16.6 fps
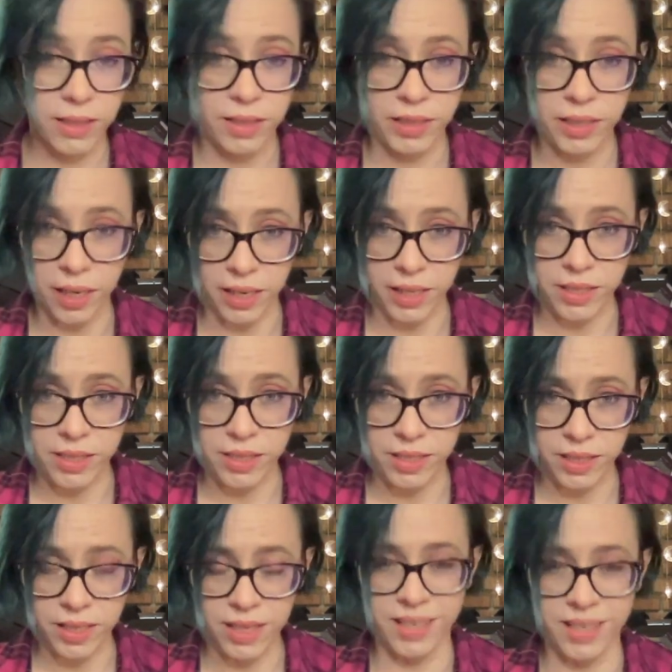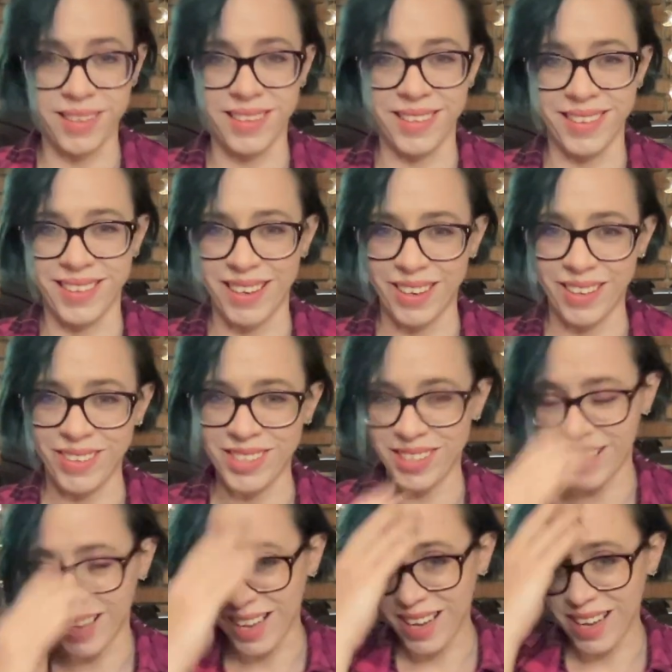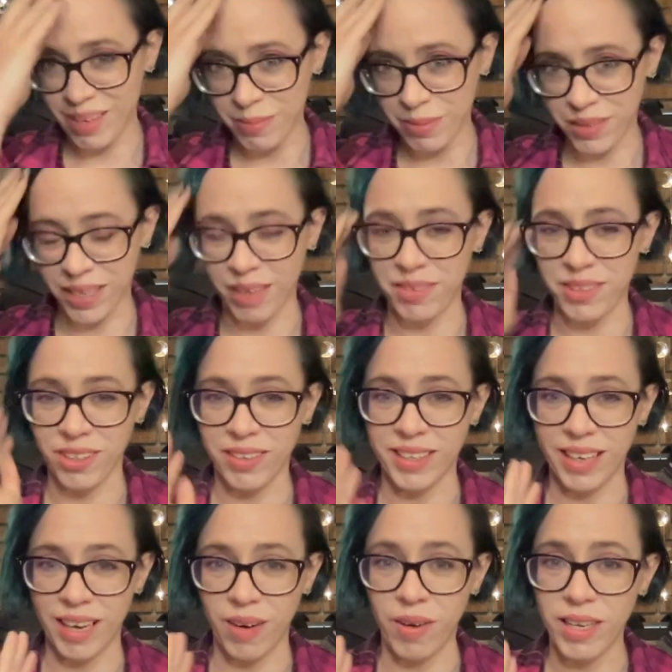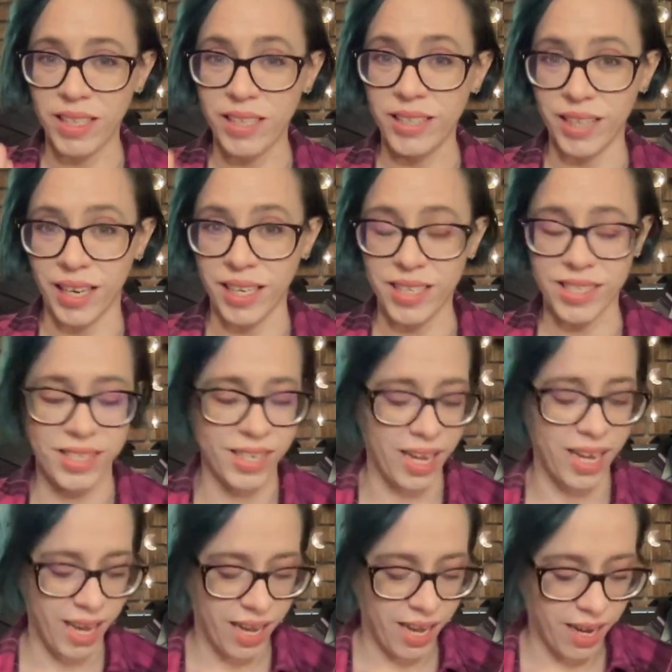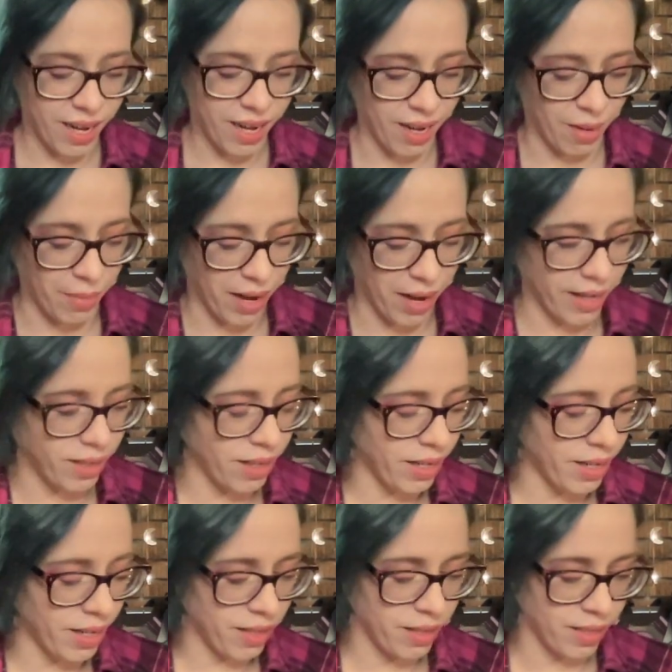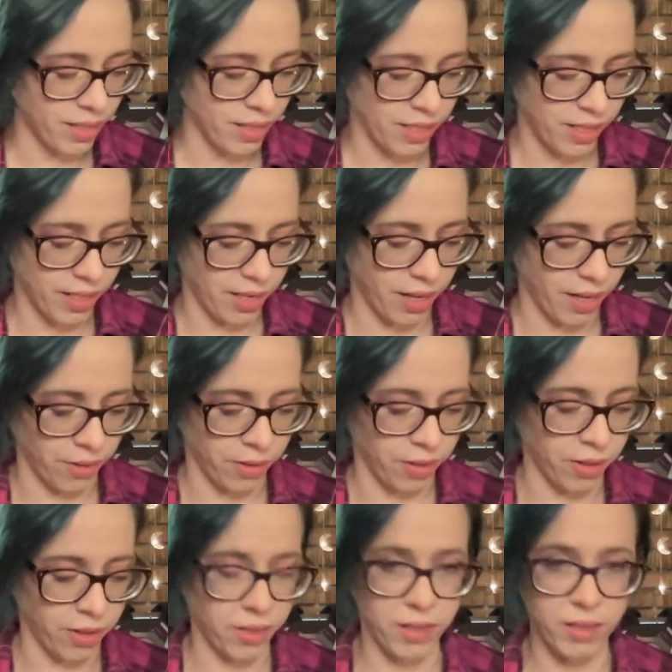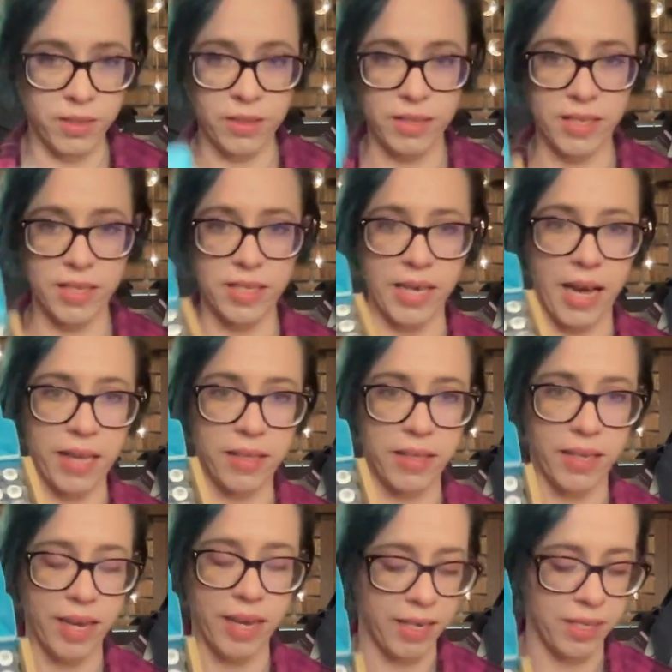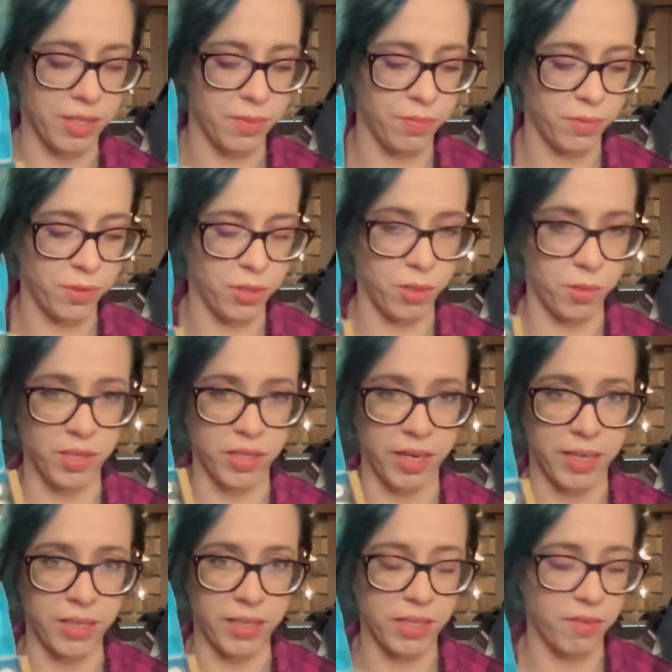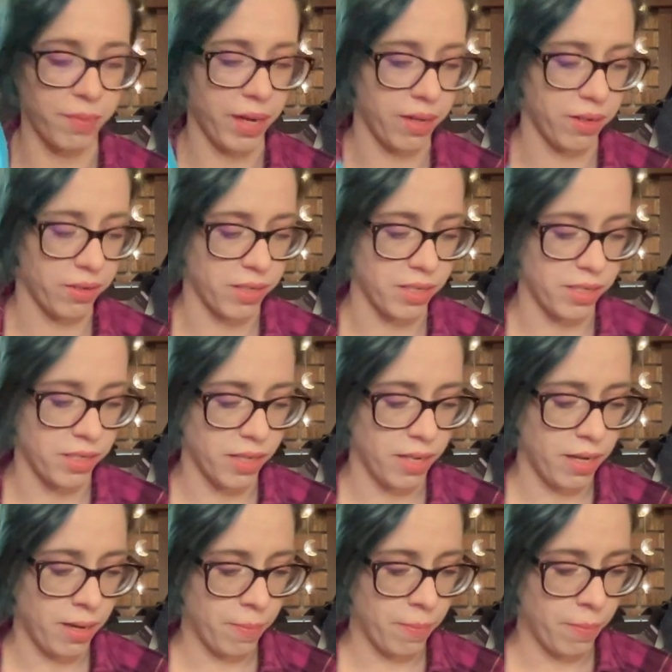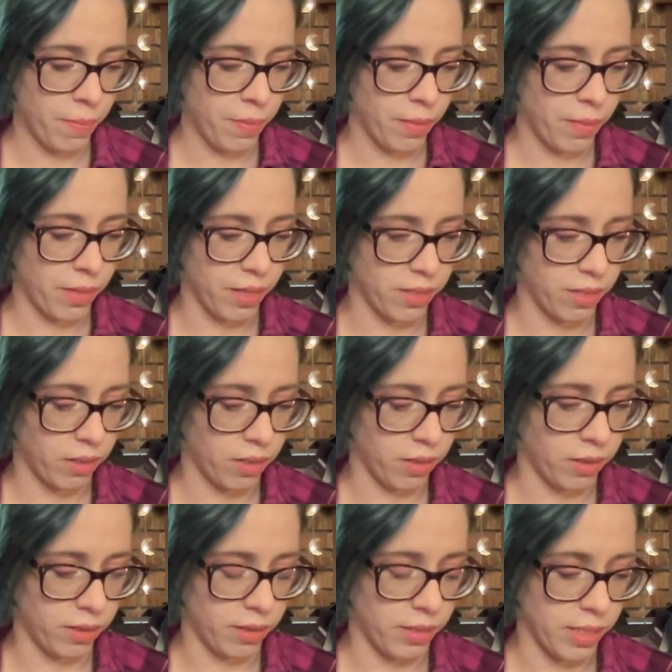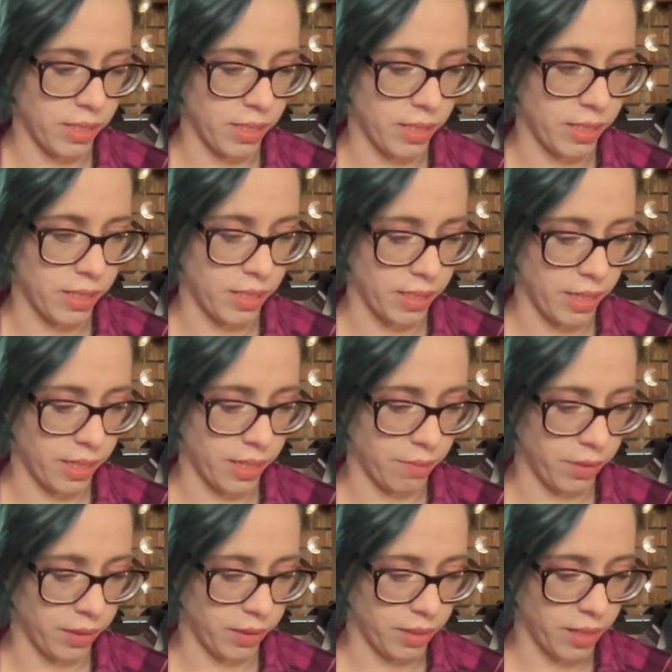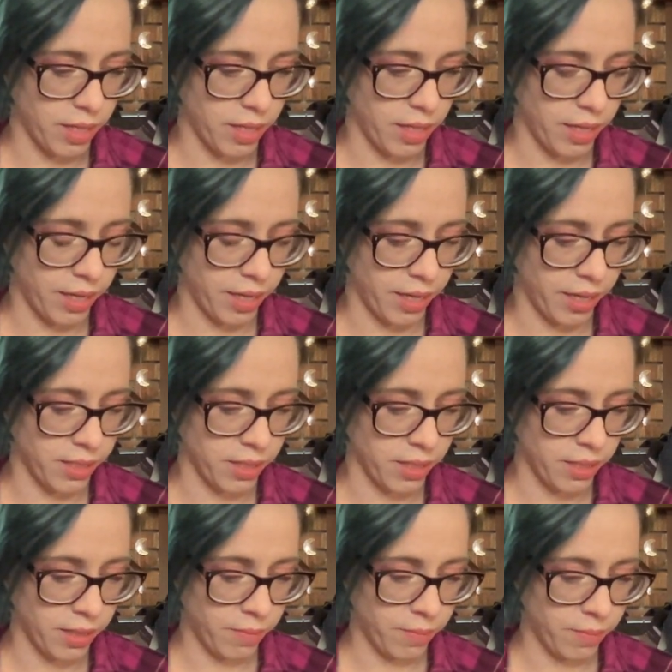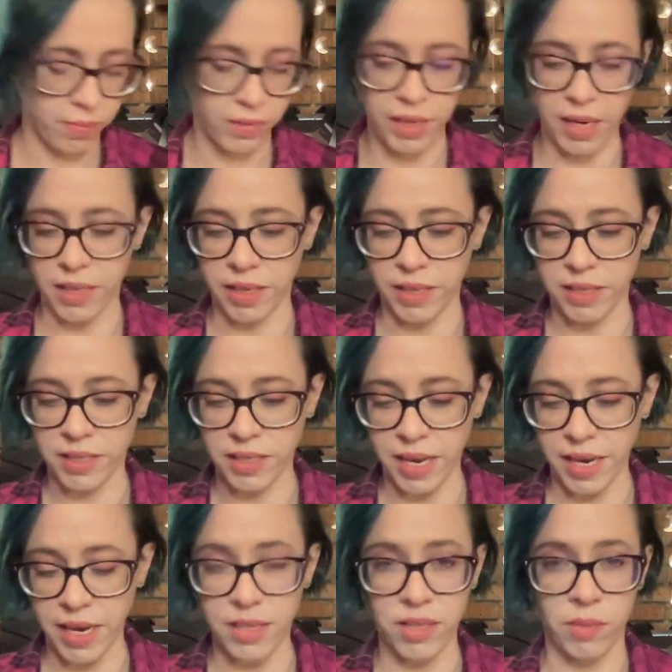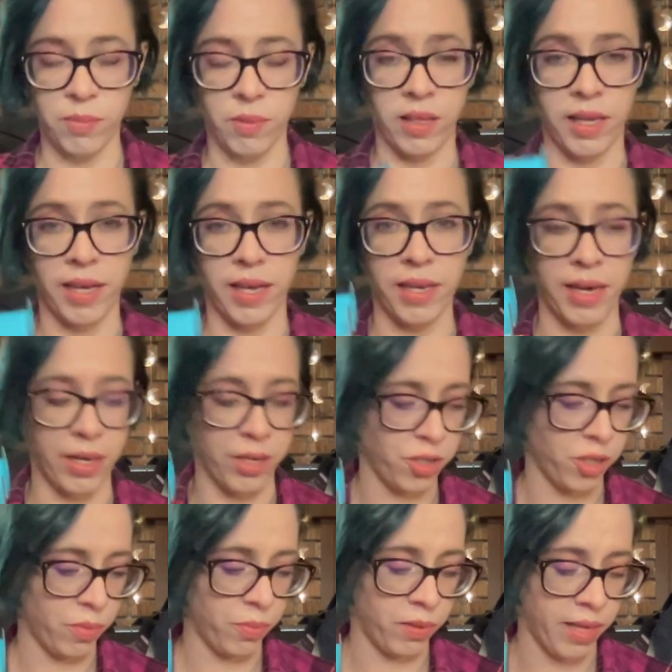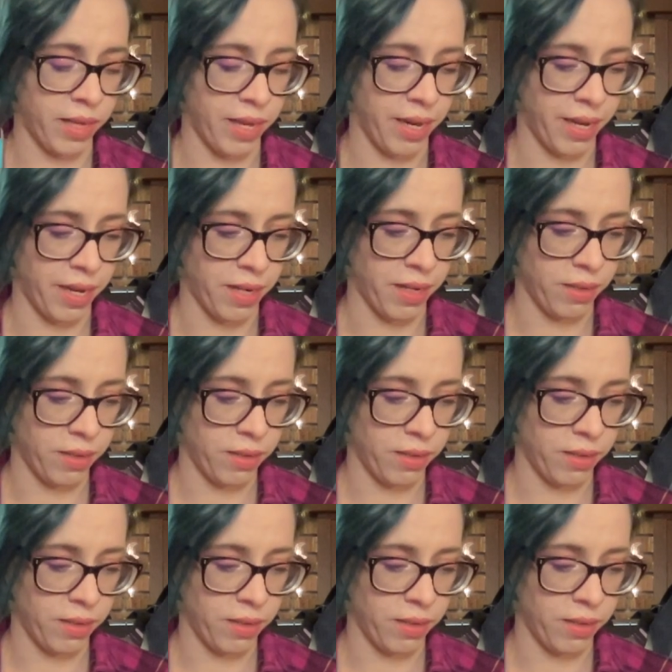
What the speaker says: yikes. I'll put that out there right now. Yikes. I got this other set that has 2 sizes of batteries. That's called the Sustainability Kit, and it's 8 AA, 8 AAA